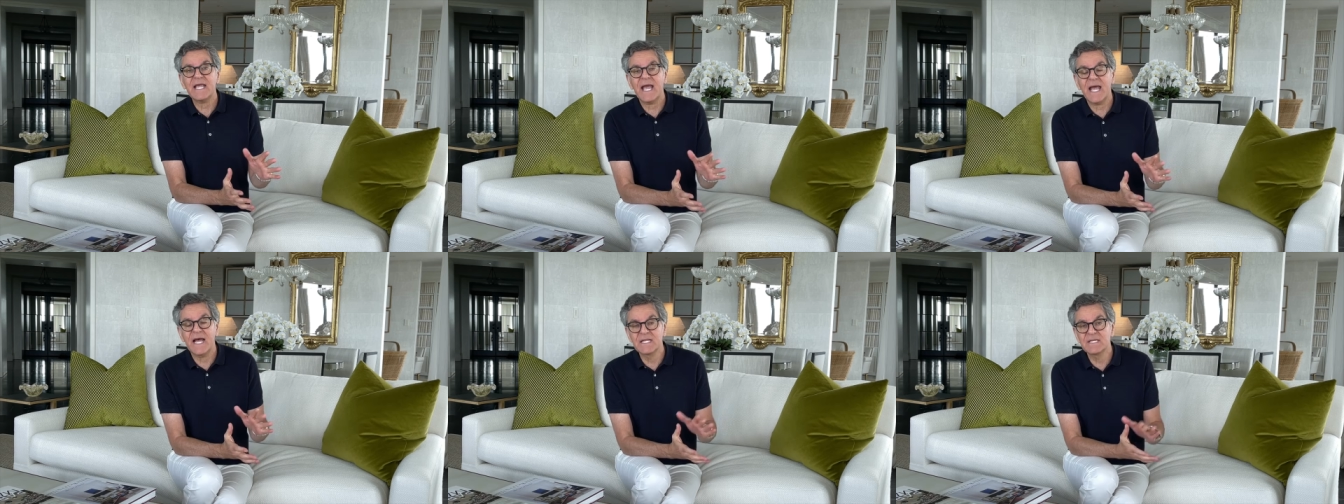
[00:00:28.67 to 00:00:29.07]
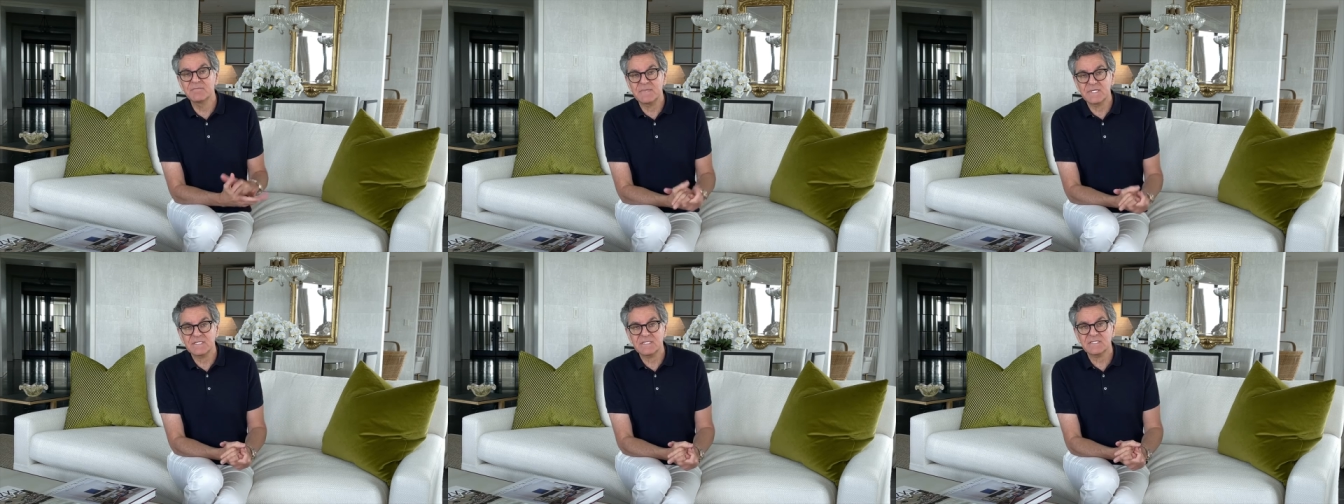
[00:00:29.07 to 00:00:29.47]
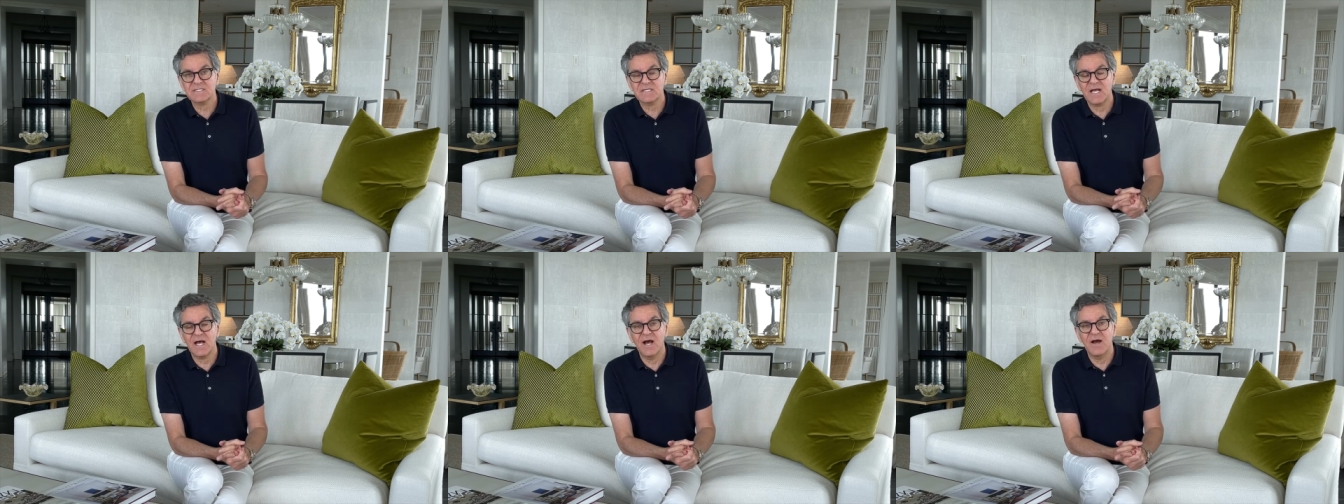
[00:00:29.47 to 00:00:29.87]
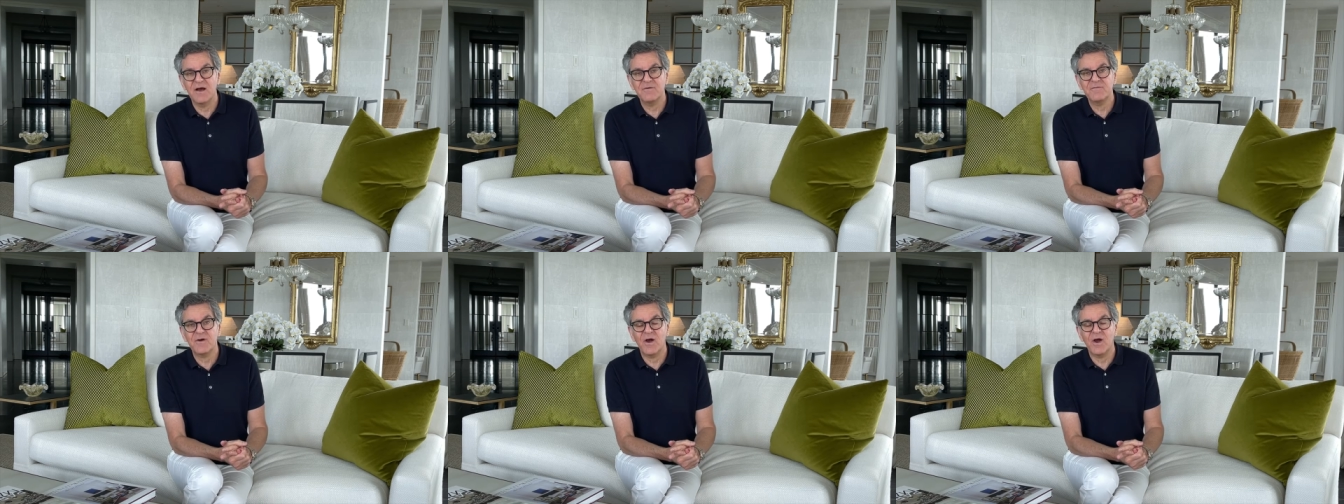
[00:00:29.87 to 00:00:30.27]
elements
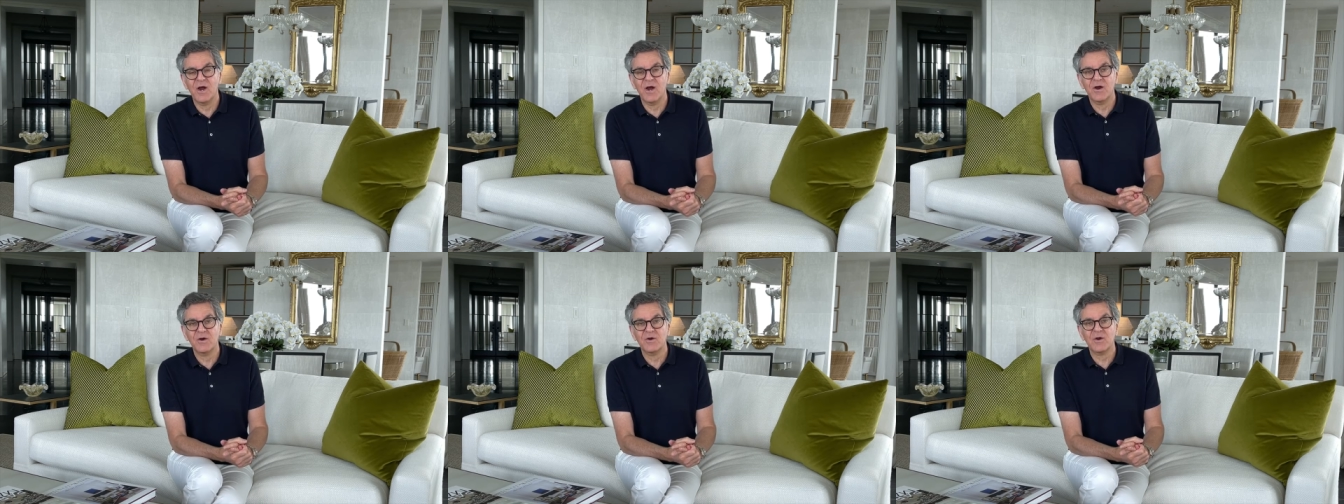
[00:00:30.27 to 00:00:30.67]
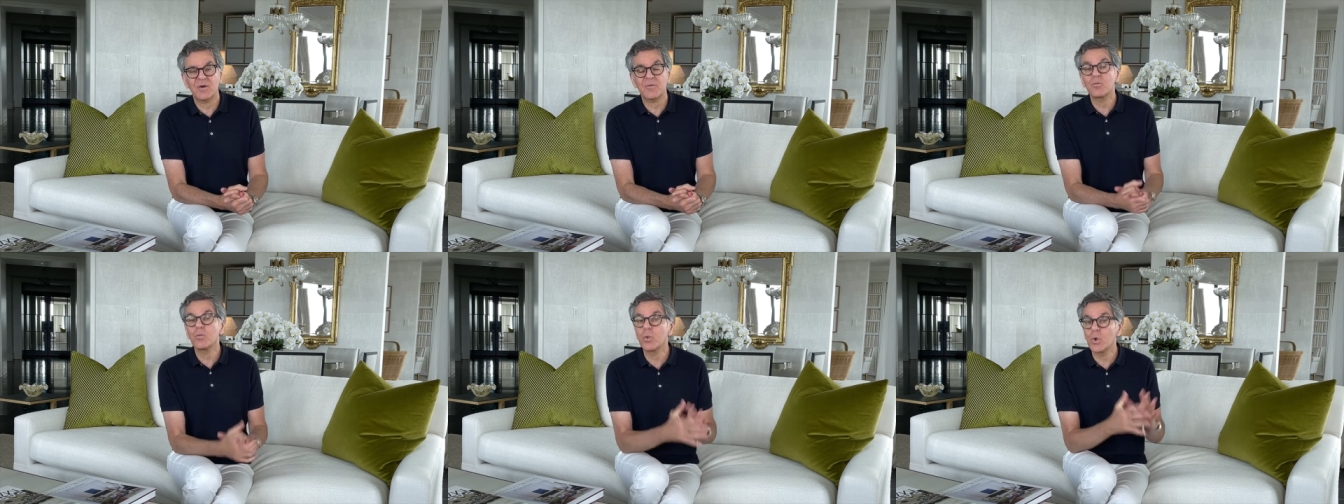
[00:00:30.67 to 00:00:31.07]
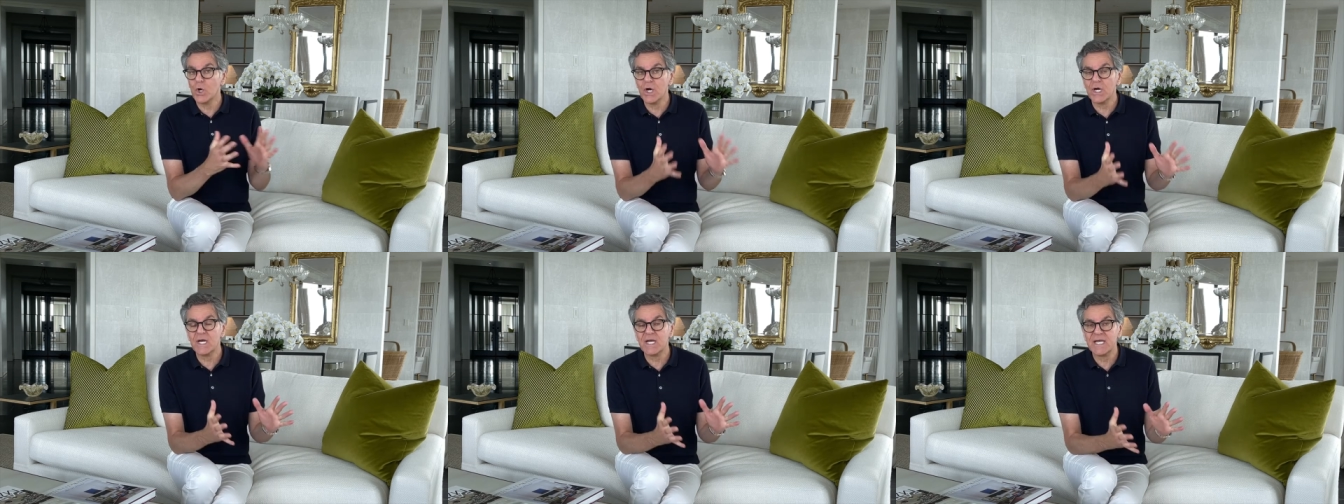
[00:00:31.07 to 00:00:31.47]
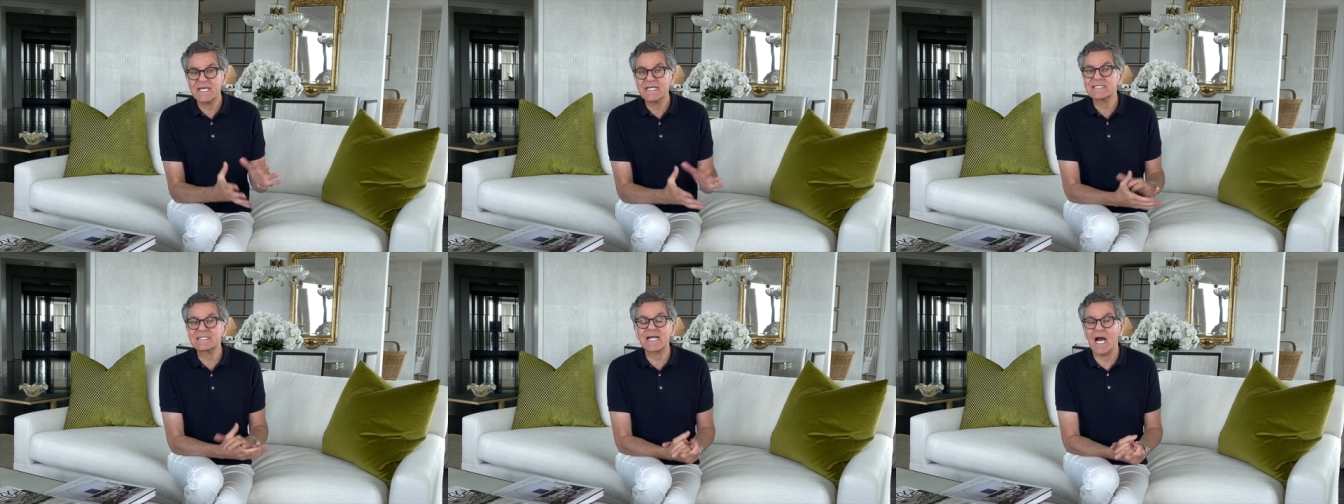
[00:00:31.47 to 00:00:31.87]
of our work
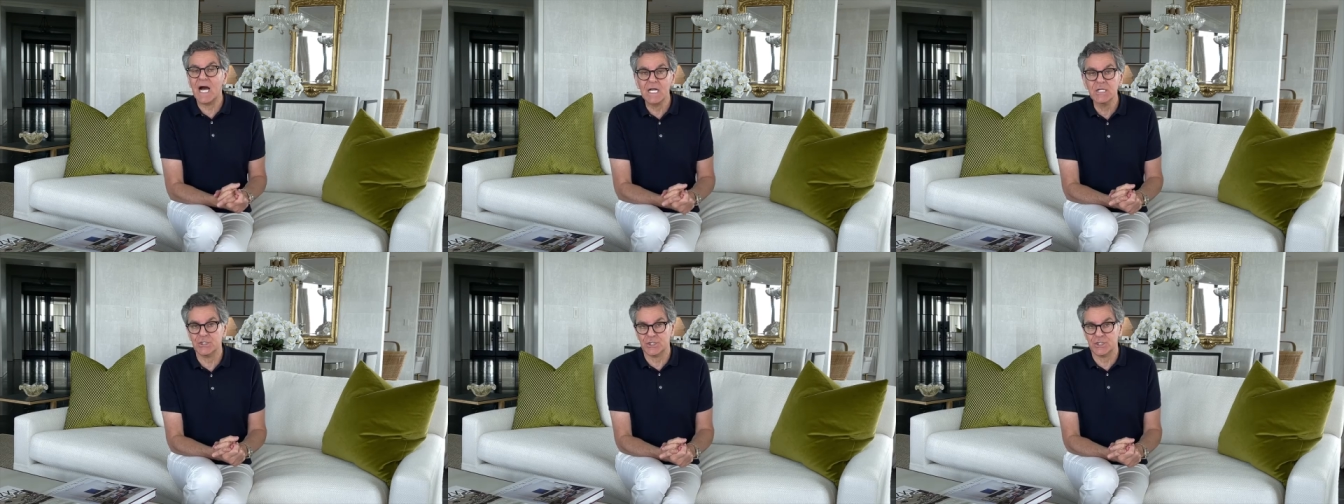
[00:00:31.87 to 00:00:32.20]
is color.